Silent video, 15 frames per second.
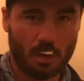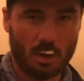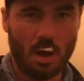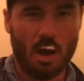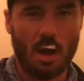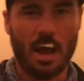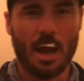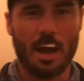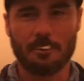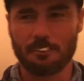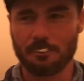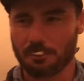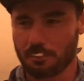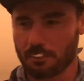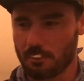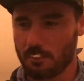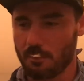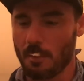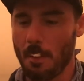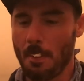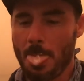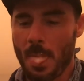Oh, yeah.
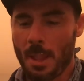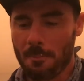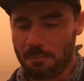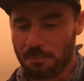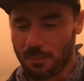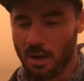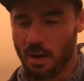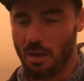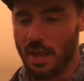Oh,